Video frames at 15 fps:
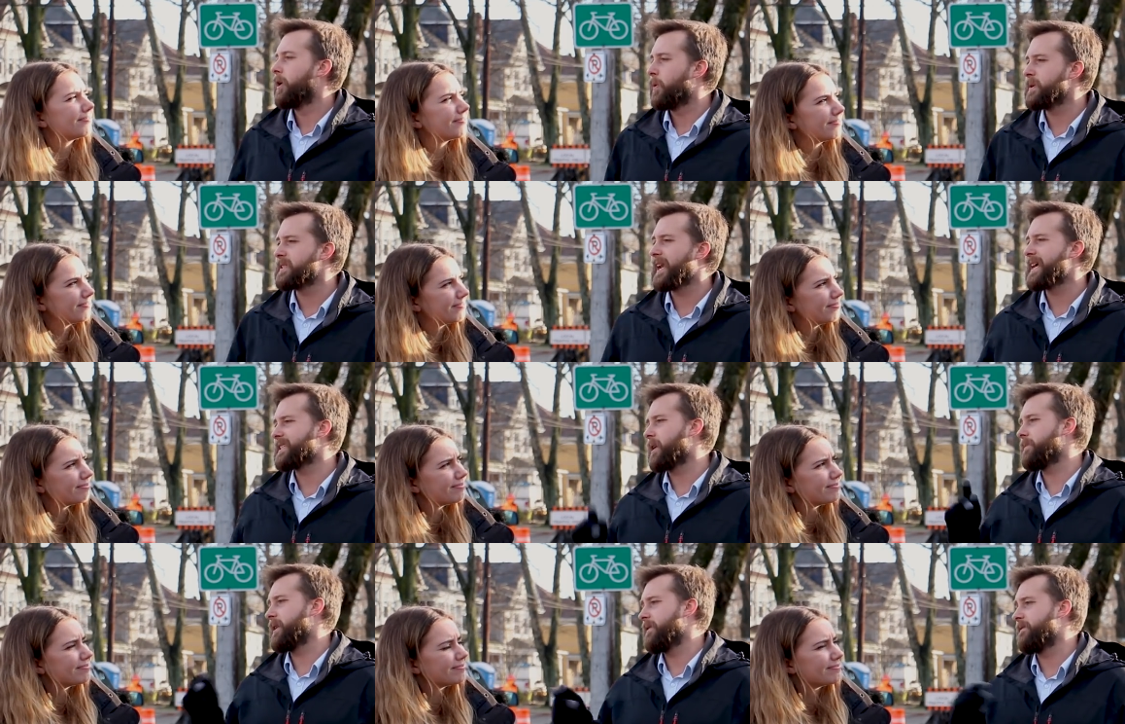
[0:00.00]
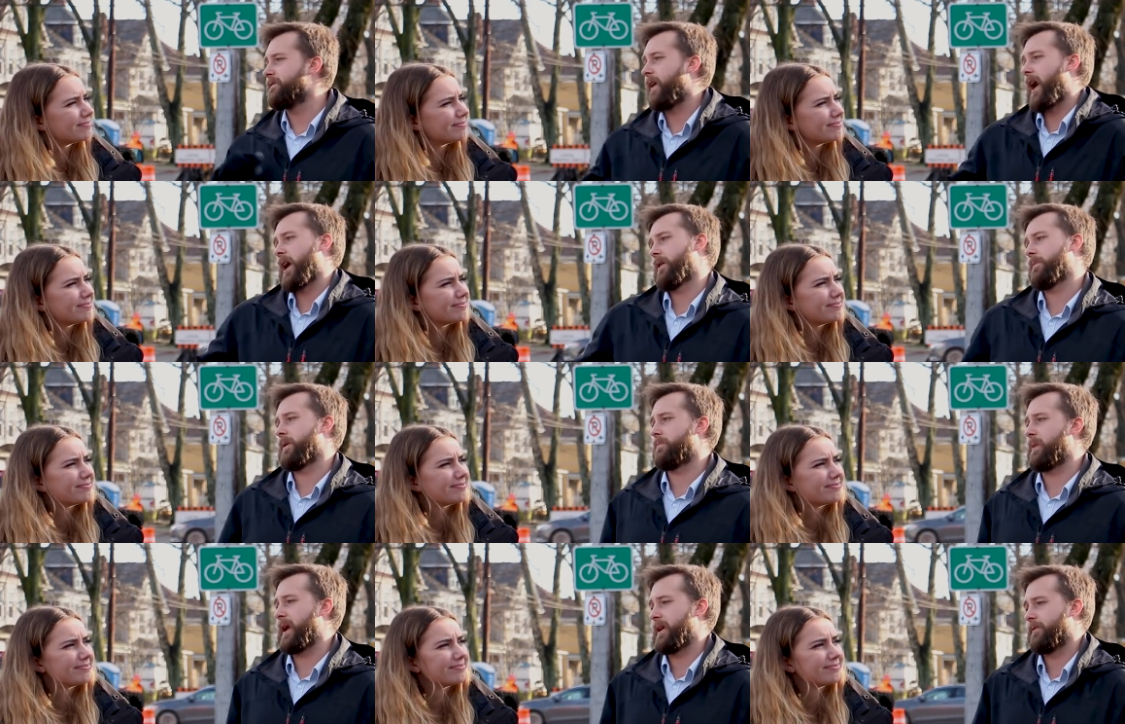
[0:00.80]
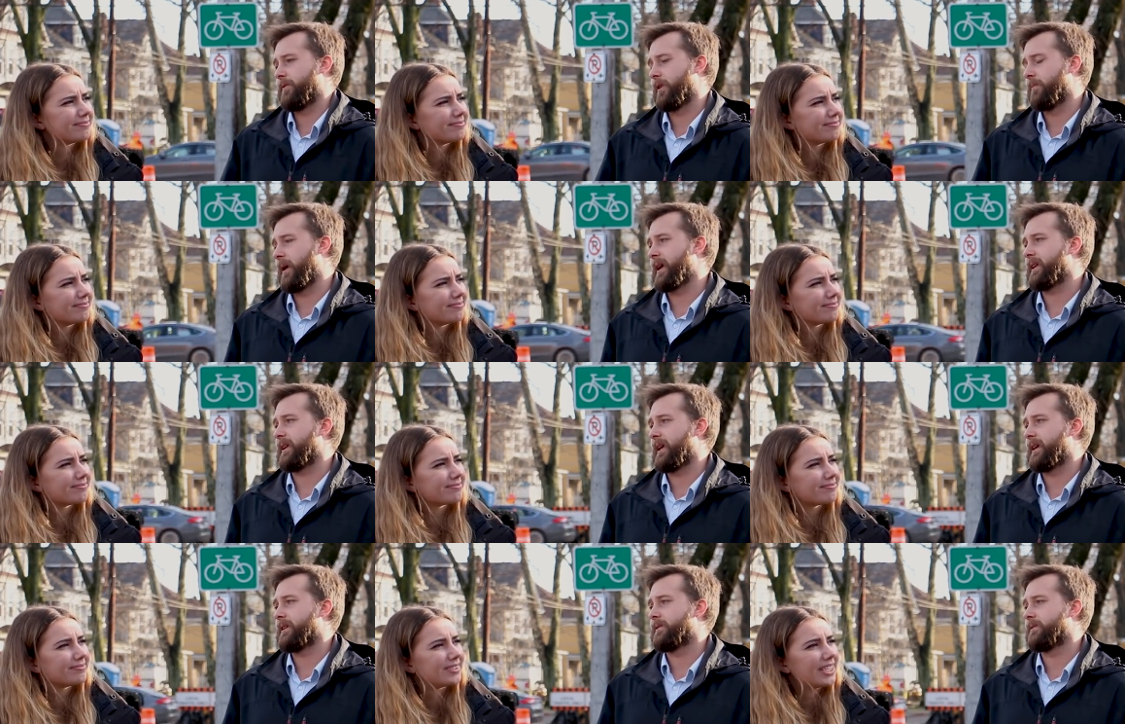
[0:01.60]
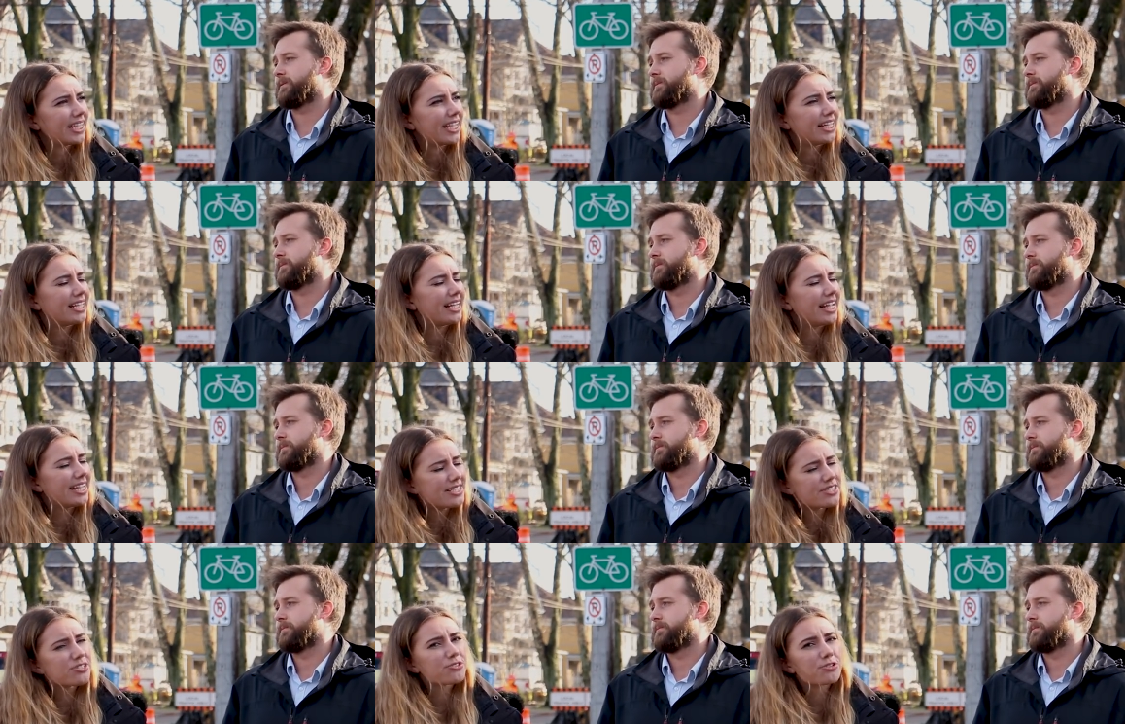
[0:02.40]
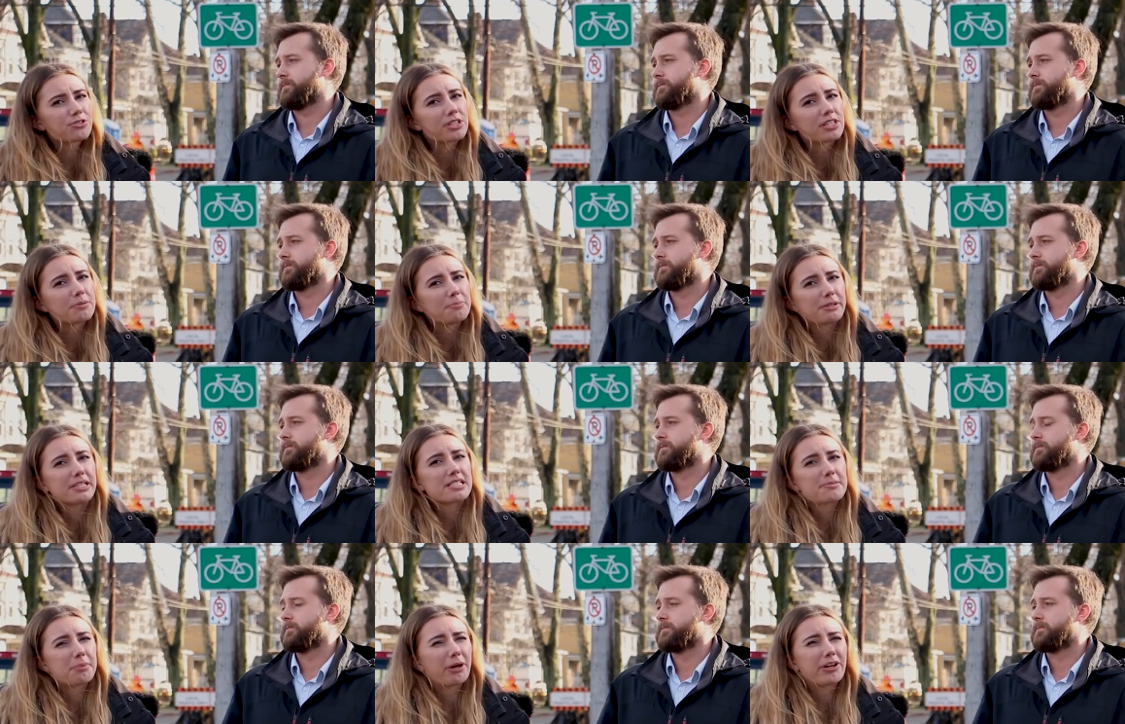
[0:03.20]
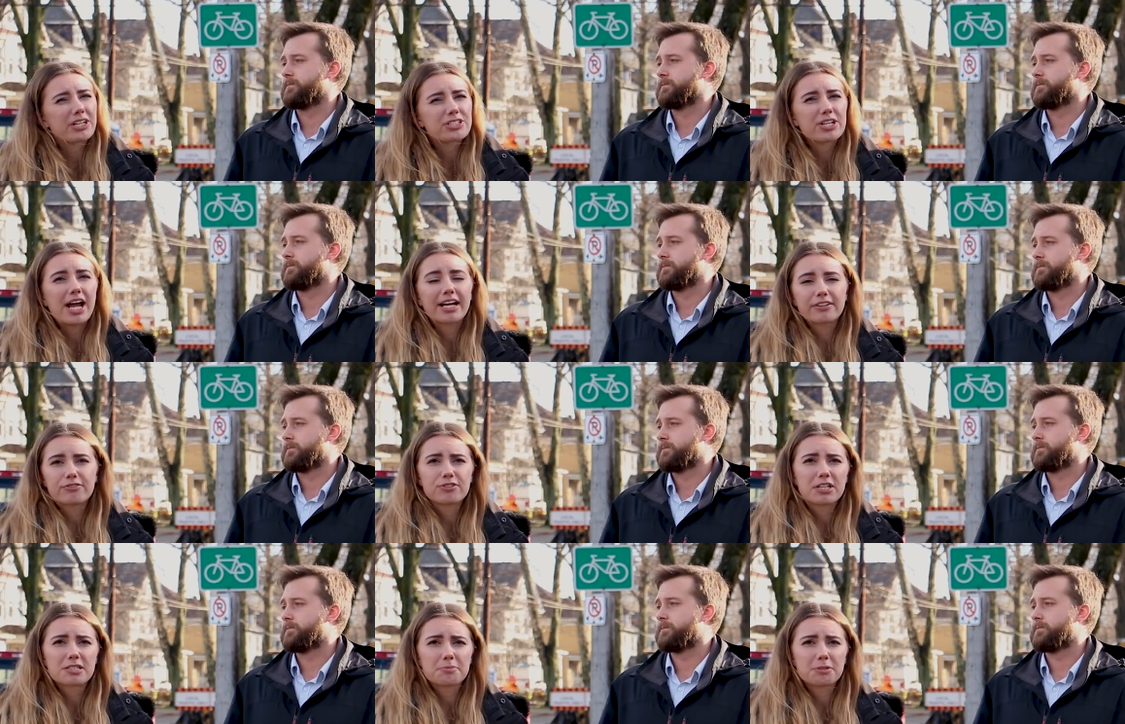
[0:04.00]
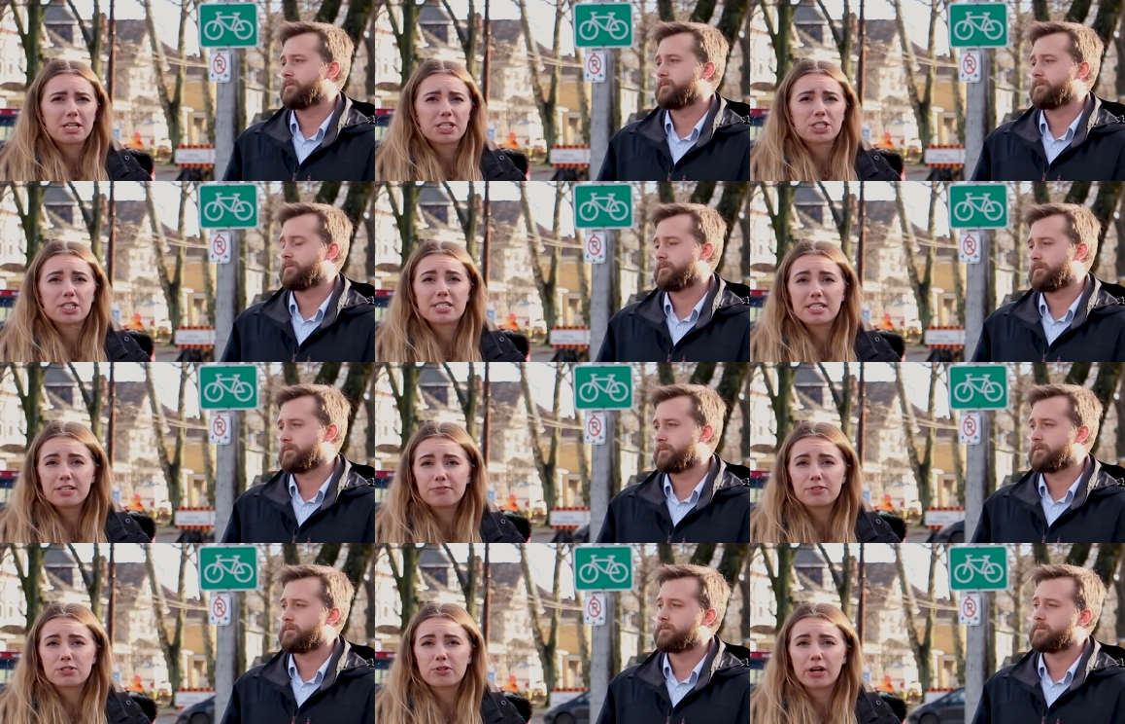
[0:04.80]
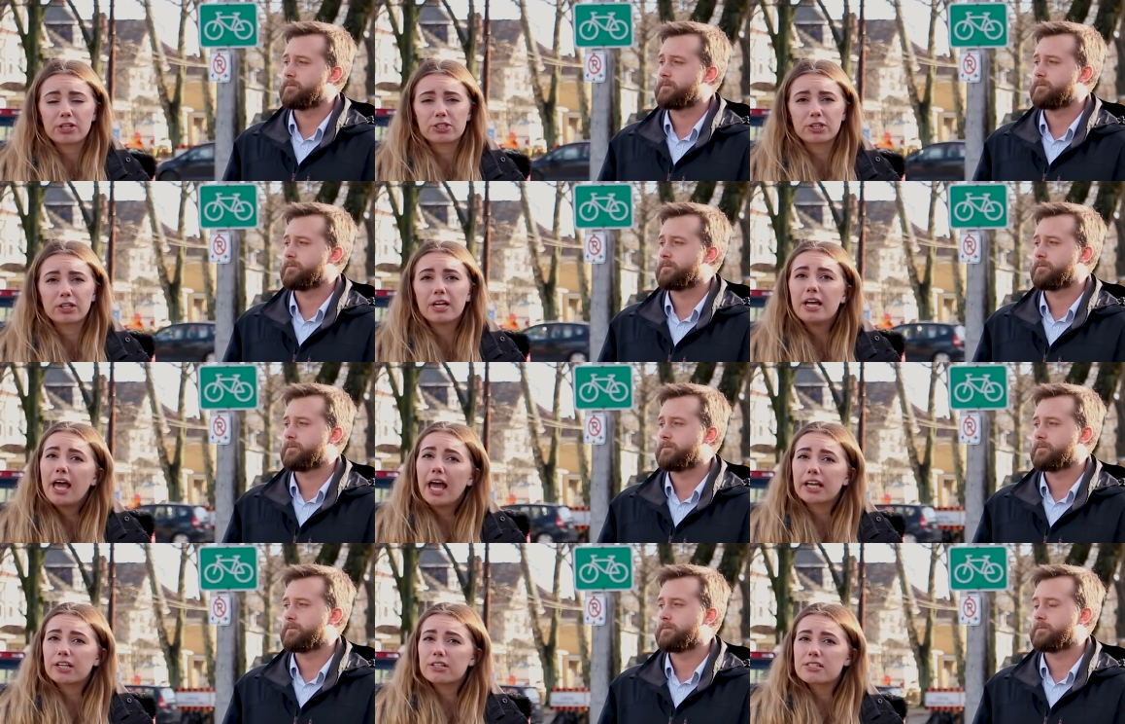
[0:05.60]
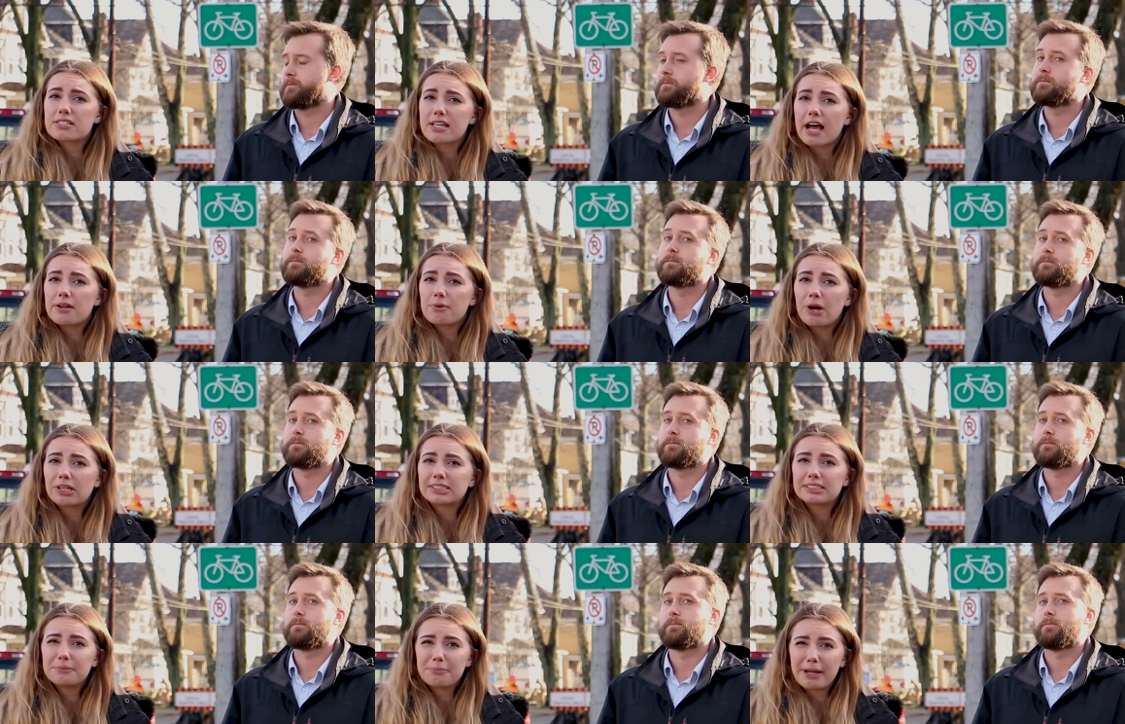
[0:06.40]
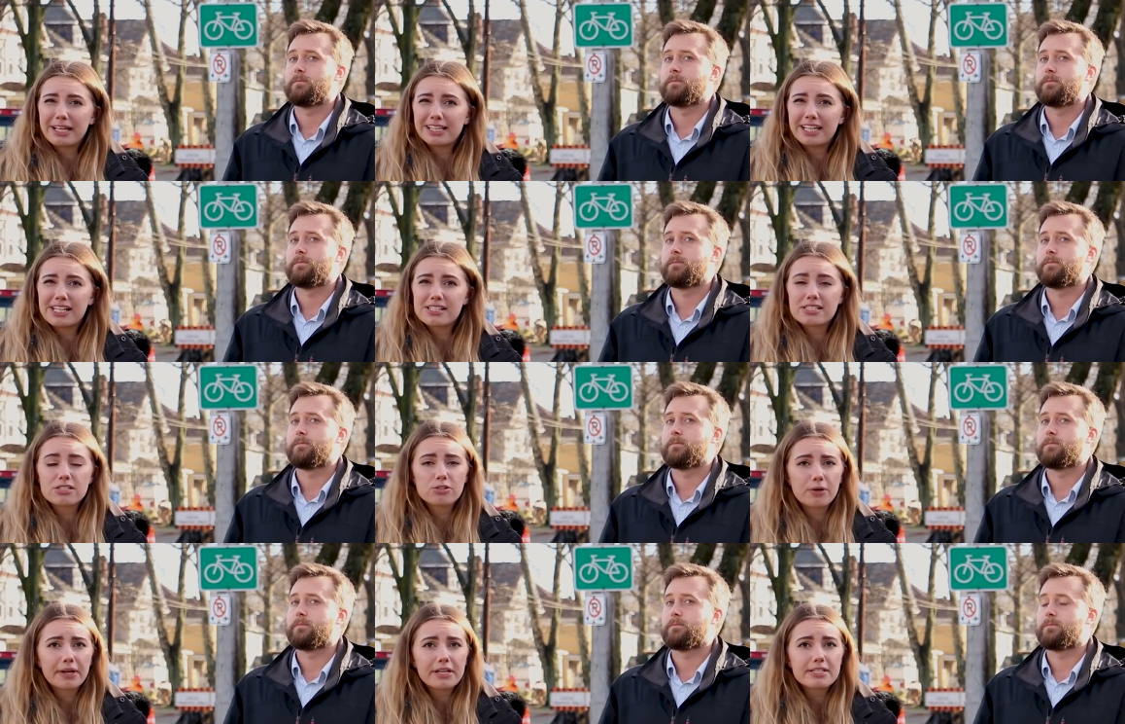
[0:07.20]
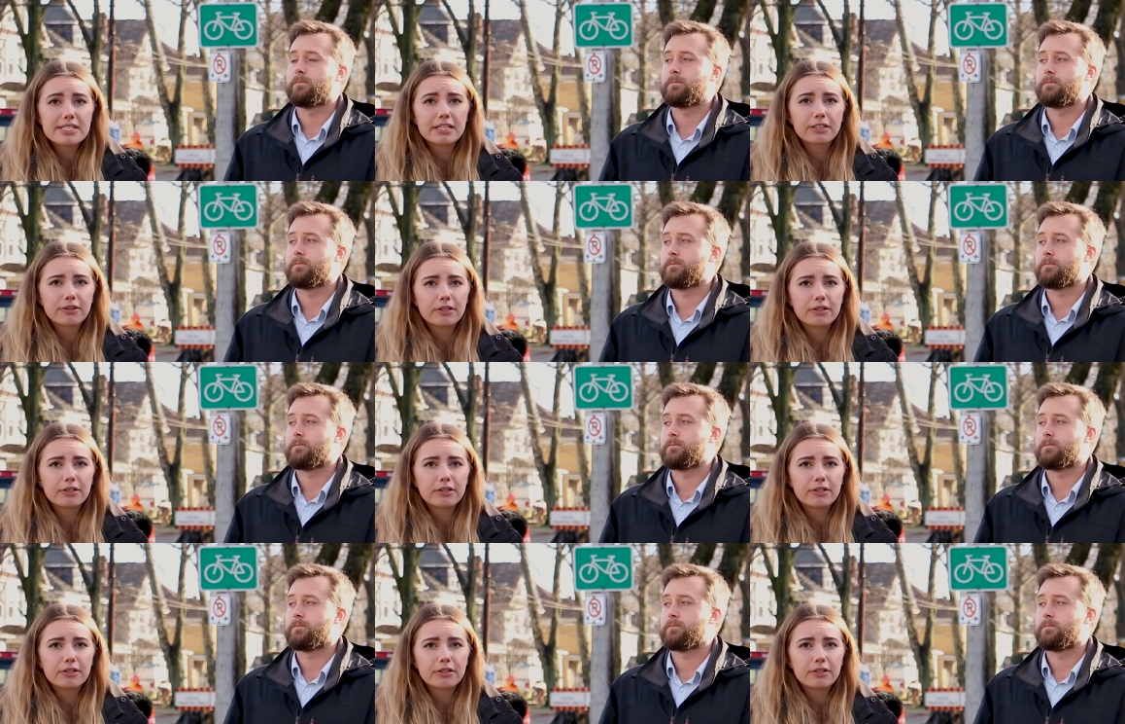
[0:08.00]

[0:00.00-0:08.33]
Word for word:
Speaker 1: When's the last time the environment paid for a bike lane?
Speaker 2: It is true that the biggest barrier to active transportation is infrastructure, and good sidewalks, bike lanes, trails, and